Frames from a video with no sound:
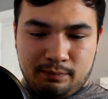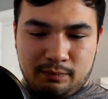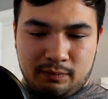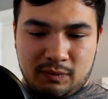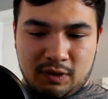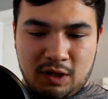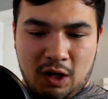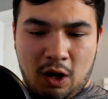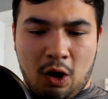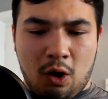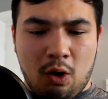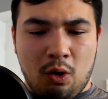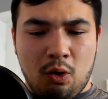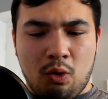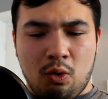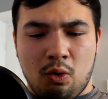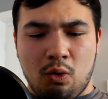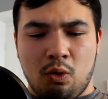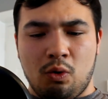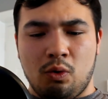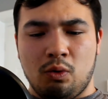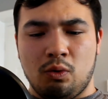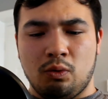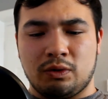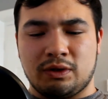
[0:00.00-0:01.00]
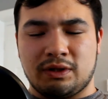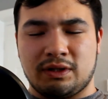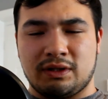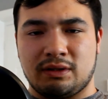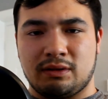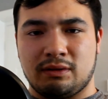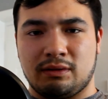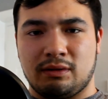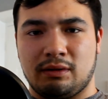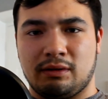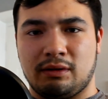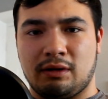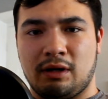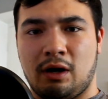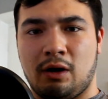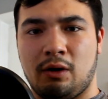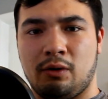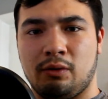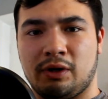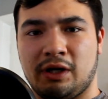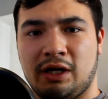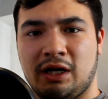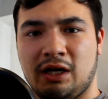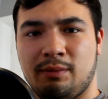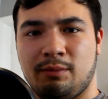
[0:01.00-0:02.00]
The whole
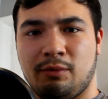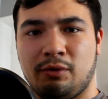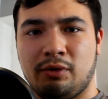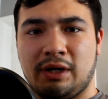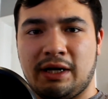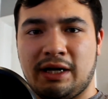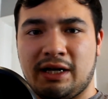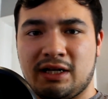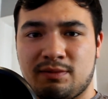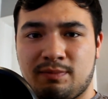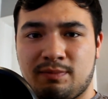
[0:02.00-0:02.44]
keyboard is